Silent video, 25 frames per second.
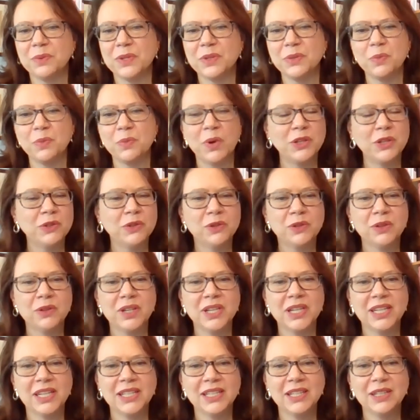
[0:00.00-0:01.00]
was
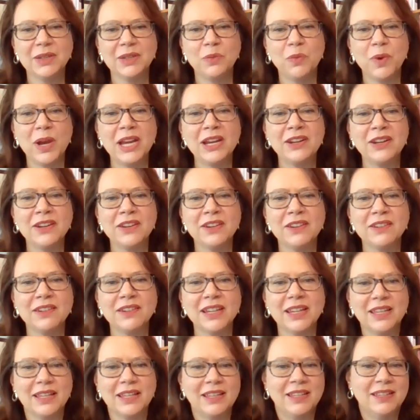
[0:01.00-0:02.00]
wondering where
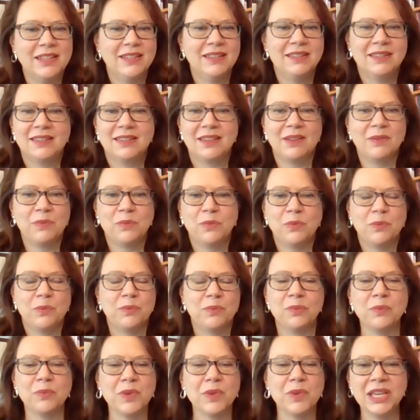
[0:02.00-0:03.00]
is
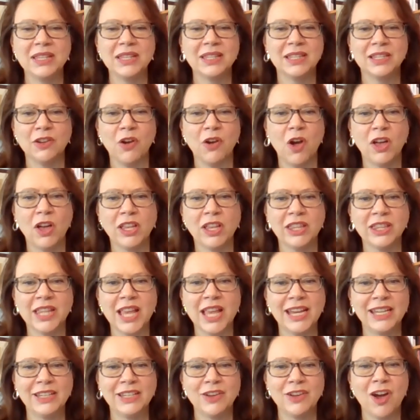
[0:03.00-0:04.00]
is an
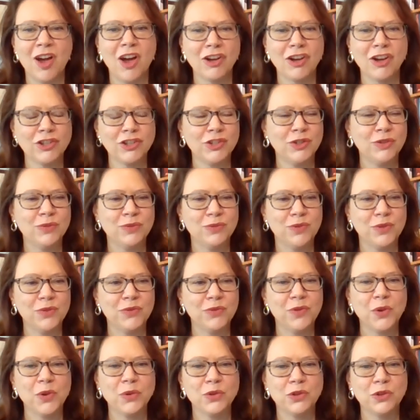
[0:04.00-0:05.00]
online auction for
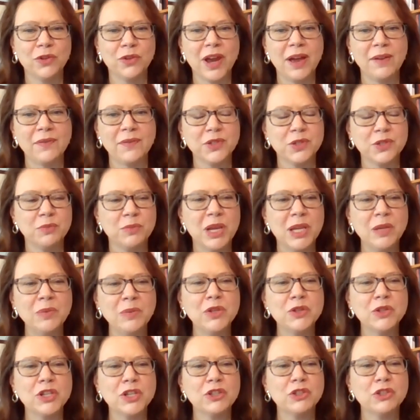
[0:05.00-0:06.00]
photographs so maybe
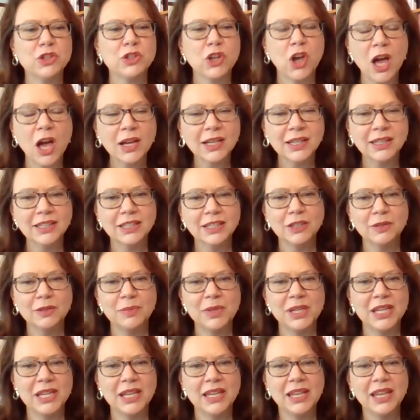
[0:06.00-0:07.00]
you can talk a little
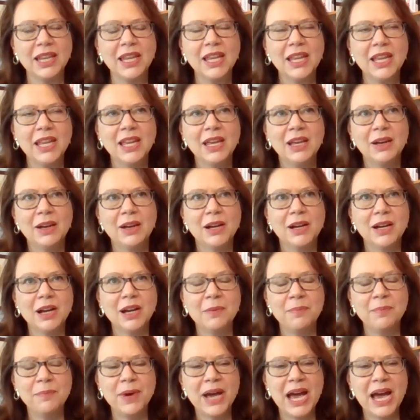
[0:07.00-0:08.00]
bit
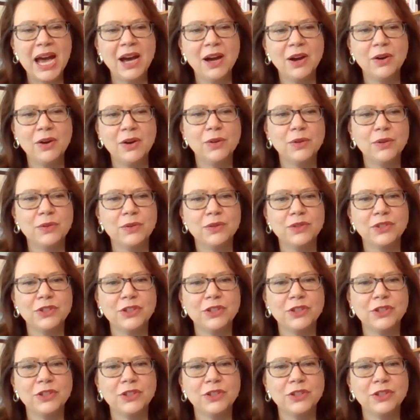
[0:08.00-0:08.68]
about